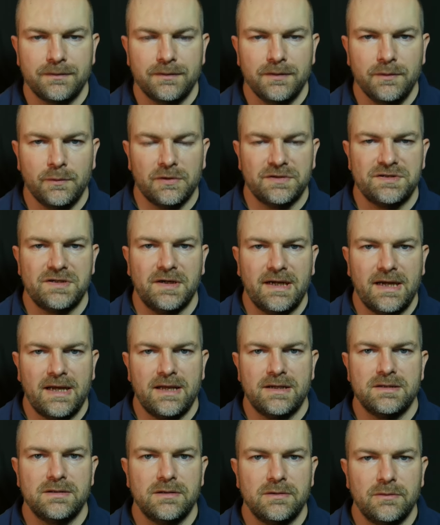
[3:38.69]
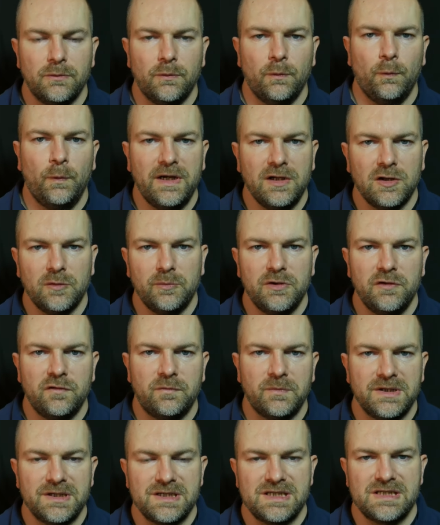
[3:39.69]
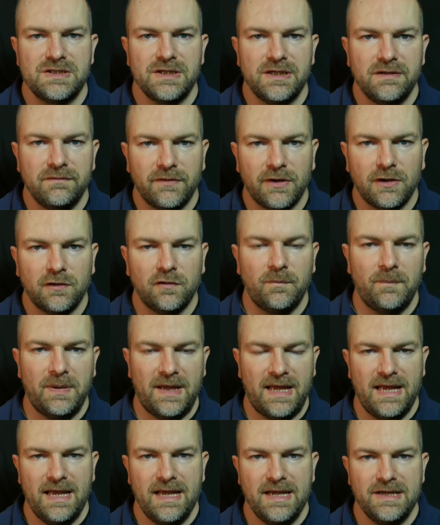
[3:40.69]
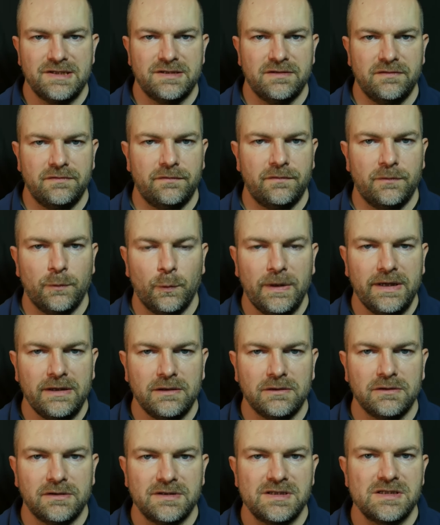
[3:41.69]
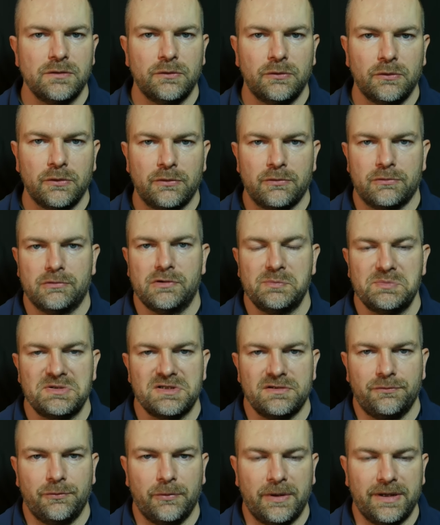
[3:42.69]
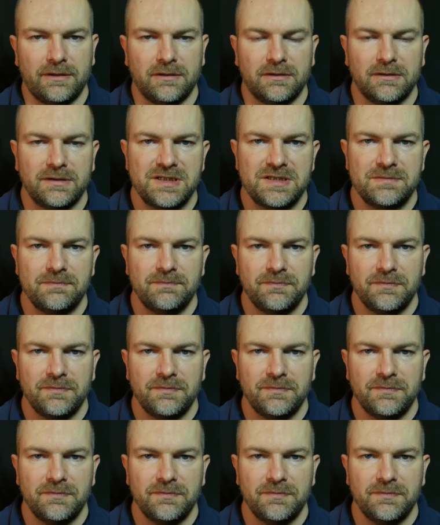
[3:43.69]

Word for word: You also get wheel movements that involve pairs of wheels or groups of wheels.